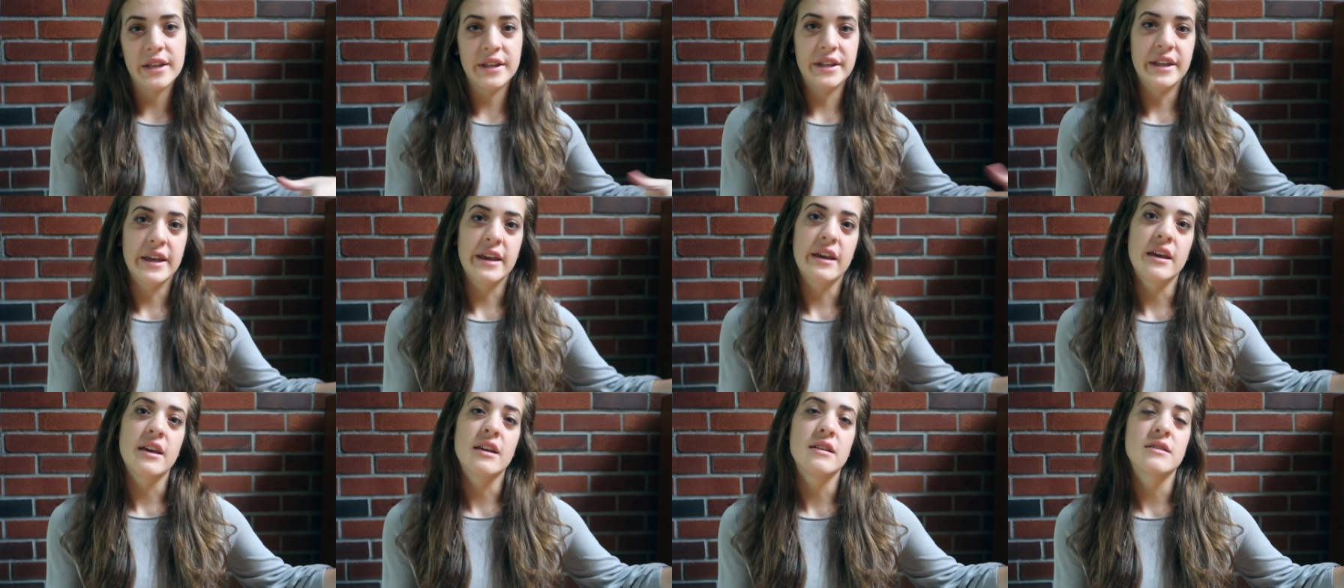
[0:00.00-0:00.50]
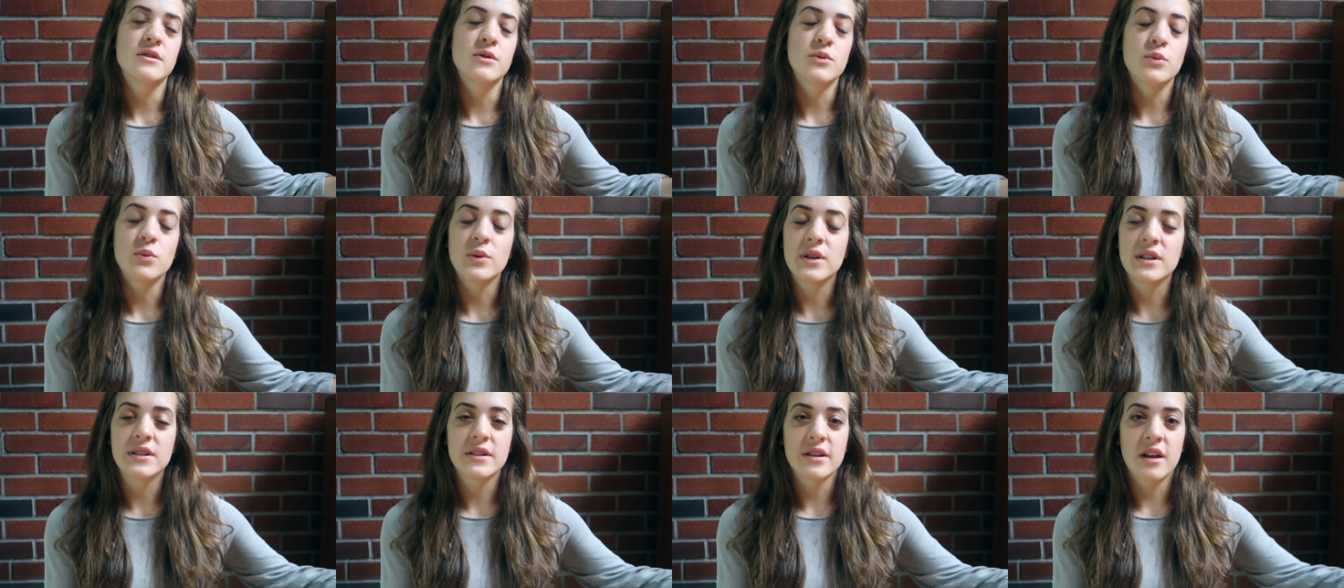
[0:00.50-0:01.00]
days
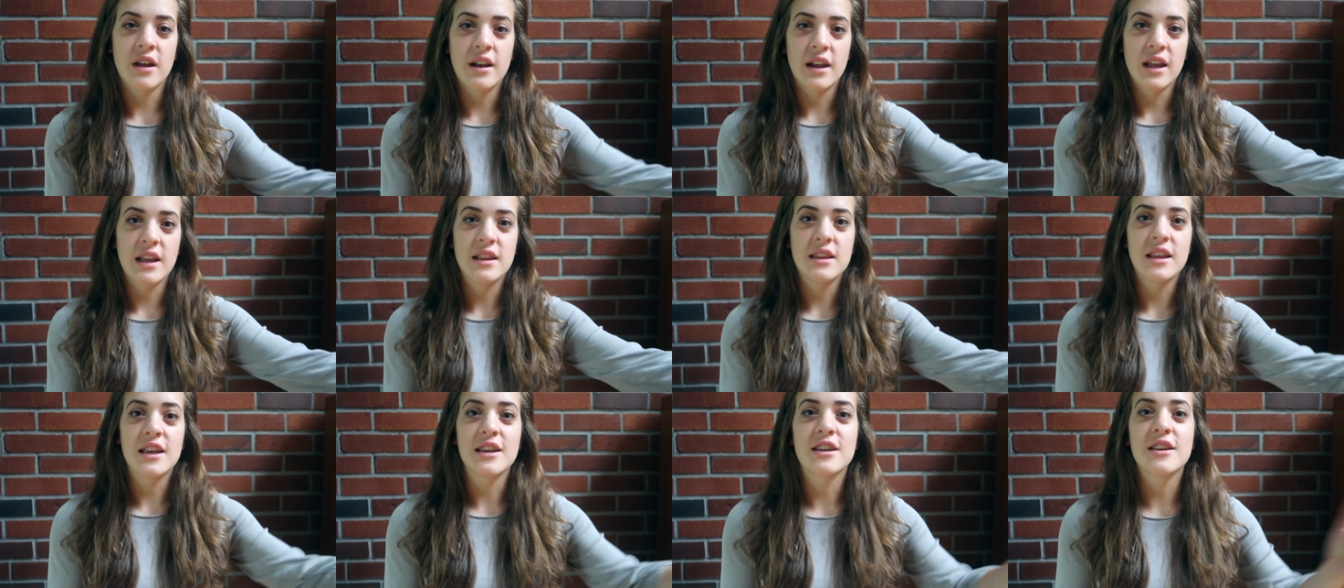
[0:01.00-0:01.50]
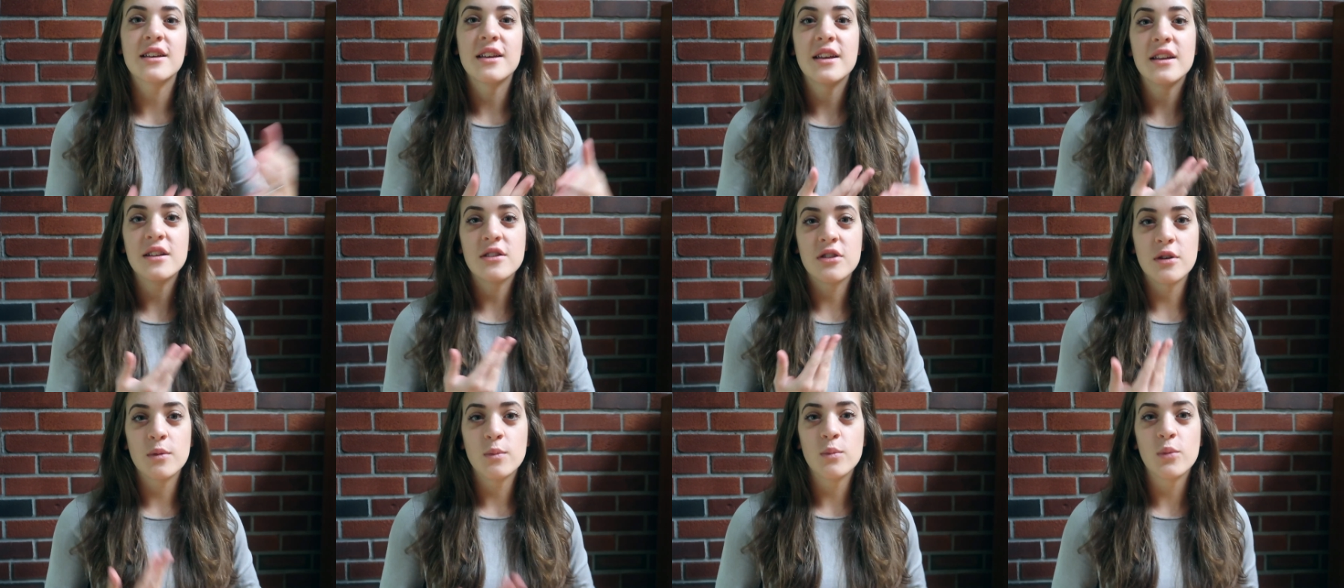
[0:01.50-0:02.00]
and weeks on end. Like,
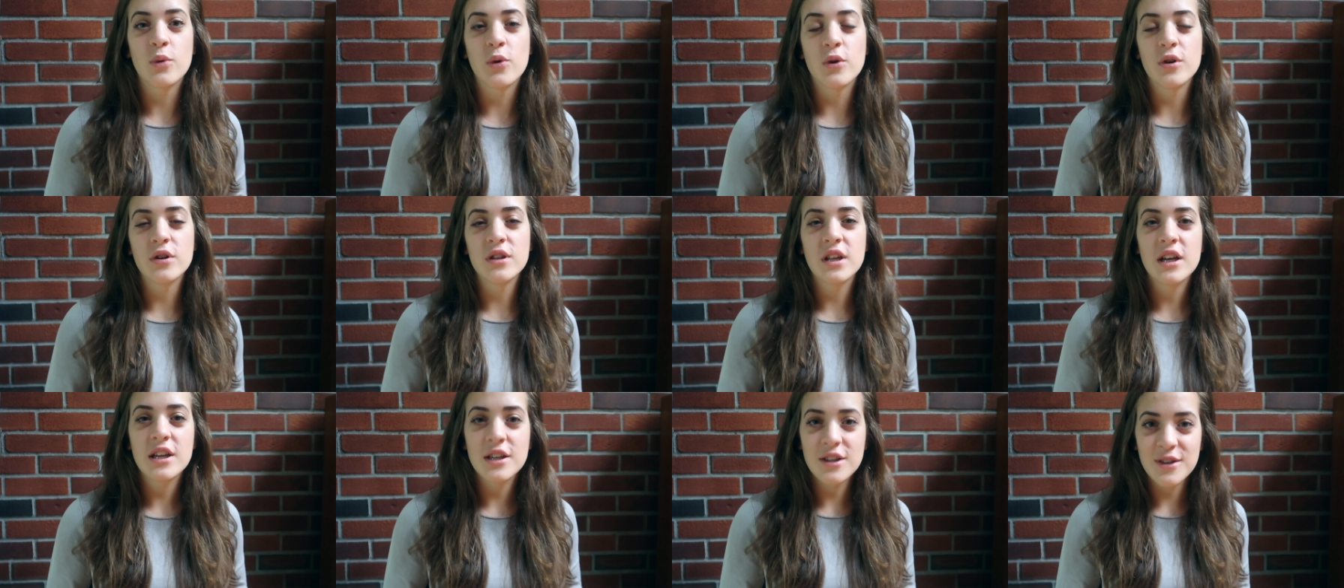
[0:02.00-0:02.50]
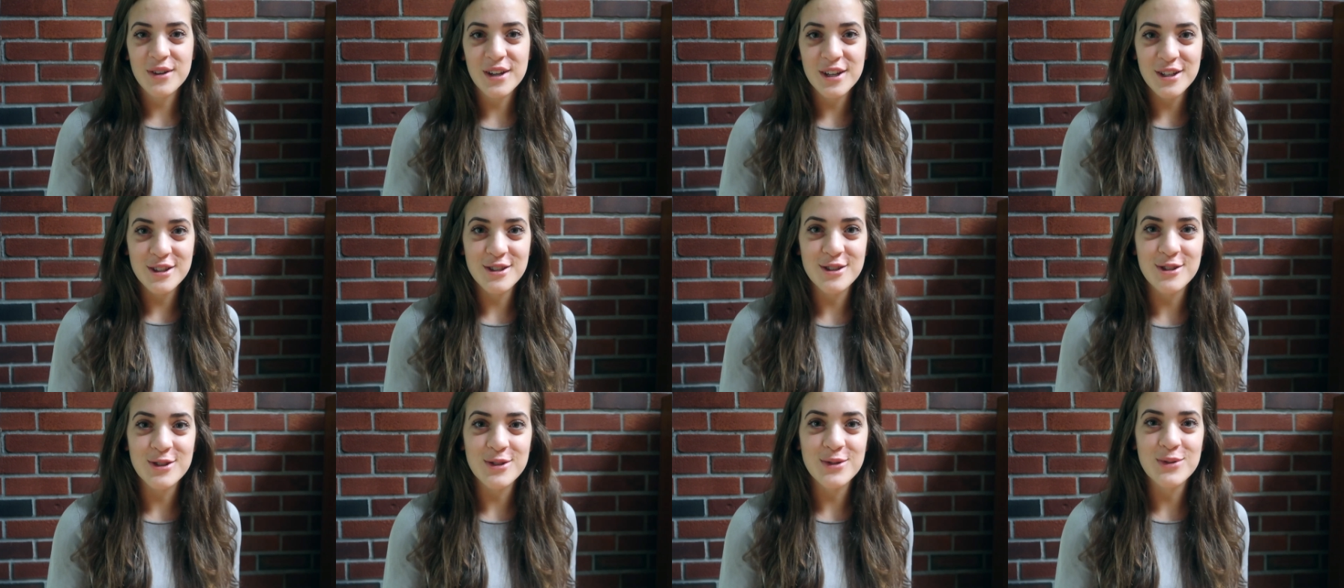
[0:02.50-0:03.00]
the more that you
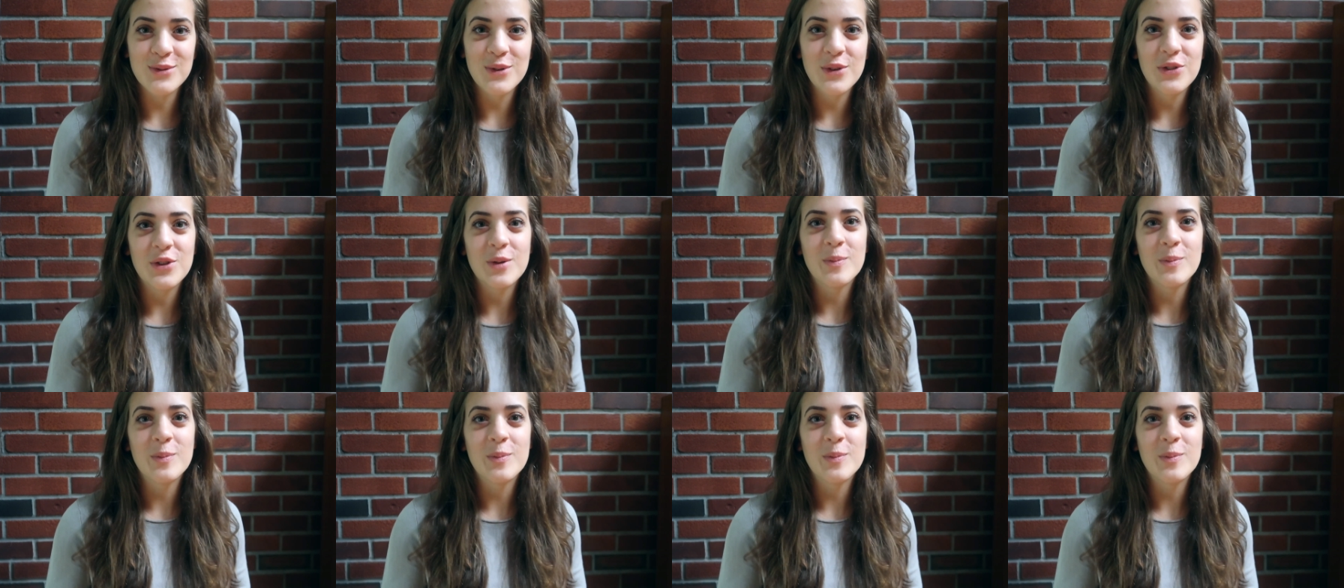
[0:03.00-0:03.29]
can do,